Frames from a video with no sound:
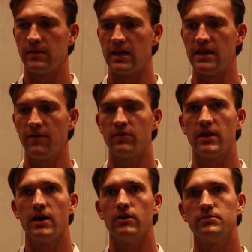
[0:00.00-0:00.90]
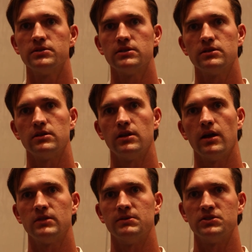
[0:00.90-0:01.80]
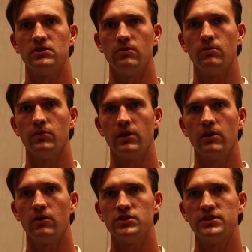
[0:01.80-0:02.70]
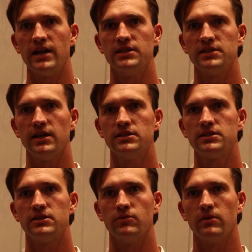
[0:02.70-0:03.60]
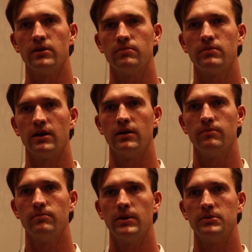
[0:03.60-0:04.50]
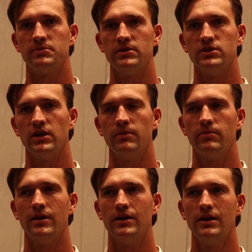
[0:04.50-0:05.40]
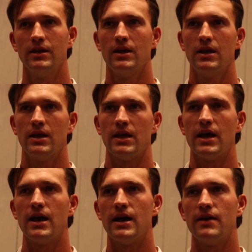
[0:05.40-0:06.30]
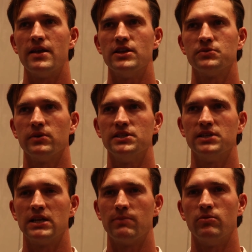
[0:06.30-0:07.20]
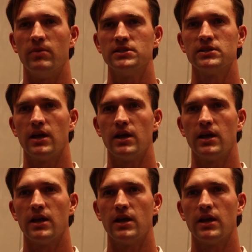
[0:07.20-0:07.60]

It definitely helps, you know, especially on really large data sets to really, really speed you up. But, they just released it a couple months